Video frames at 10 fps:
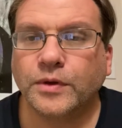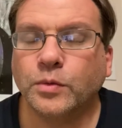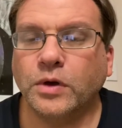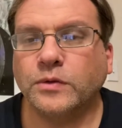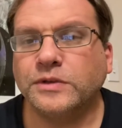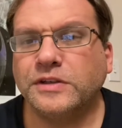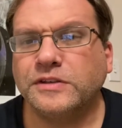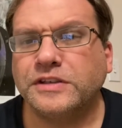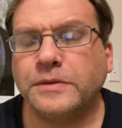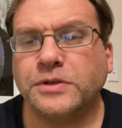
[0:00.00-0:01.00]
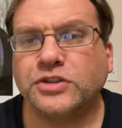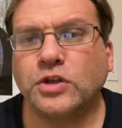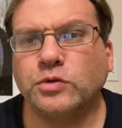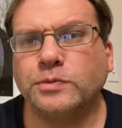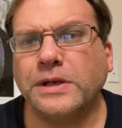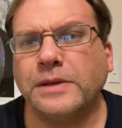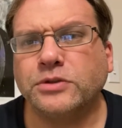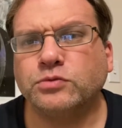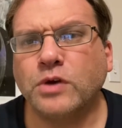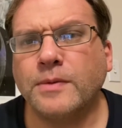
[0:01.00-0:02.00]
Welcome to Entertainment Installs. My name
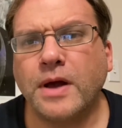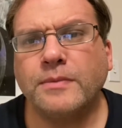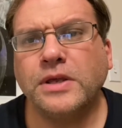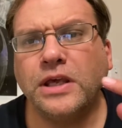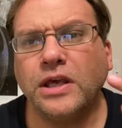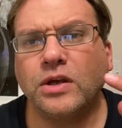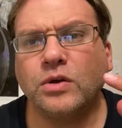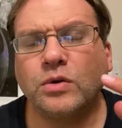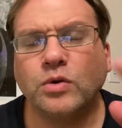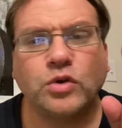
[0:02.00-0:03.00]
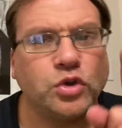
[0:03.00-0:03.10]
is Rob. I'm here.